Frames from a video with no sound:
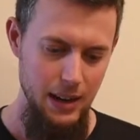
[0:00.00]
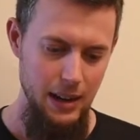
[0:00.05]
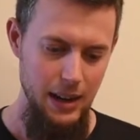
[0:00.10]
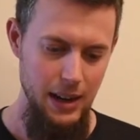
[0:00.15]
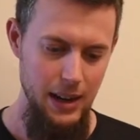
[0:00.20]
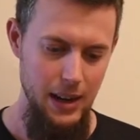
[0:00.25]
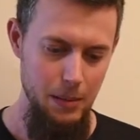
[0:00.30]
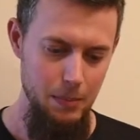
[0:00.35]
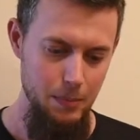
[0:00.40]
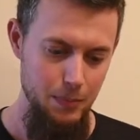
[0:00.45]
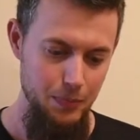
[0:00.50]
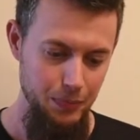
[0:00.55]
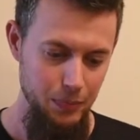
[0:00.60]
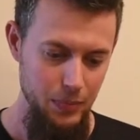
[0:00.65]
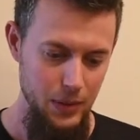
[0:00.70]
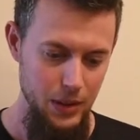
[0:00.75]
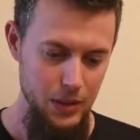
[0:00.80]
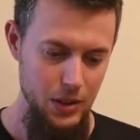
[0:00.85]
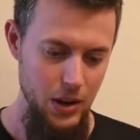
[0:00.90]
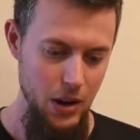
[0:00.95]
Um,
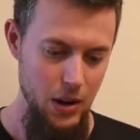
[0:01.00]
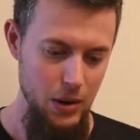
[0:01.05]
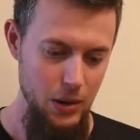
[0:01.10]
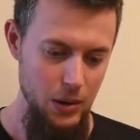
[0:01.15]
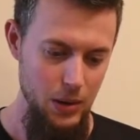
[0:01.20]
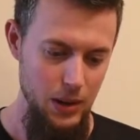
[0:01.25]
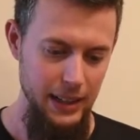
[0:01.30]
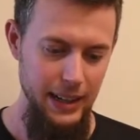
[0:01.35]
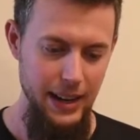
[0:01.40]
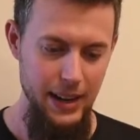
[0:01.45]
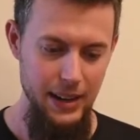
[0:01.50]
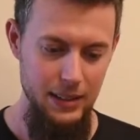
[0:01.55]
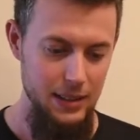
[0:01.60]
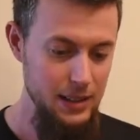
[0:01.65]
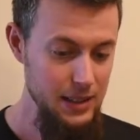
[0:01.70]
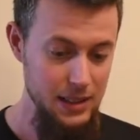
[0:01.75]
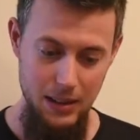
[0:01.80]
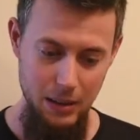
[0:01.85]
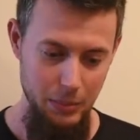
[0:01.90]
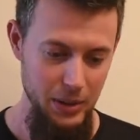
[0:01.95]
so again,
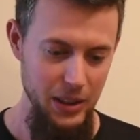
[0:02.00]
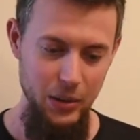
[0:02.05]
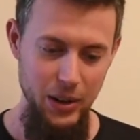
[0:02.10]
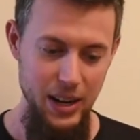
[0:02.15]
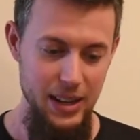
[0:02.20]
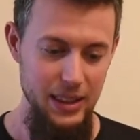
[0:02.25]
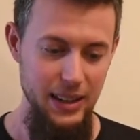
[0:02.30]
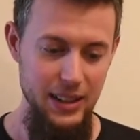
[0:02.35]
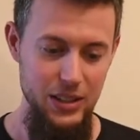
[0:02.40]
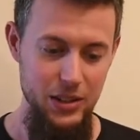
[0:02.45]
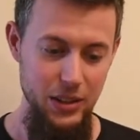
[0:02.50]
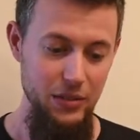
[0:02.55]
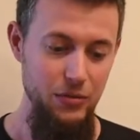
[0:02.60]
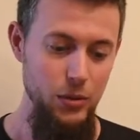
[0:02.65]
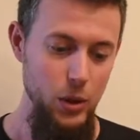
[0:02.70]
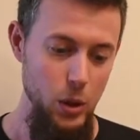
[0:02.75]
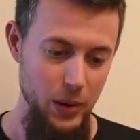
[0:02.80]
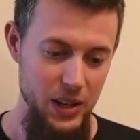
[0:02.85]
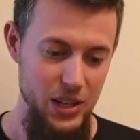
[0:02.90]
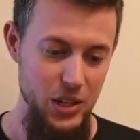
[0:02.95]
some of the great things are the
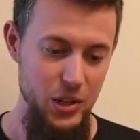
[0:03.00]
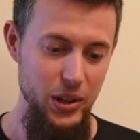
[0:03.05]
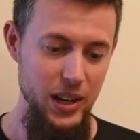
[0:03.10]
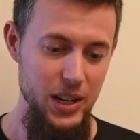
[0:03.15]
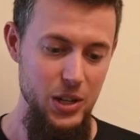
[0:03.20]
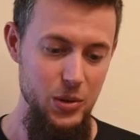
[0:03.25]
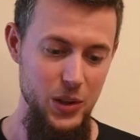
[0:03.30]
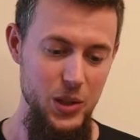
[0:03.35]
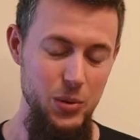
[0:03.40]
four-way stretch,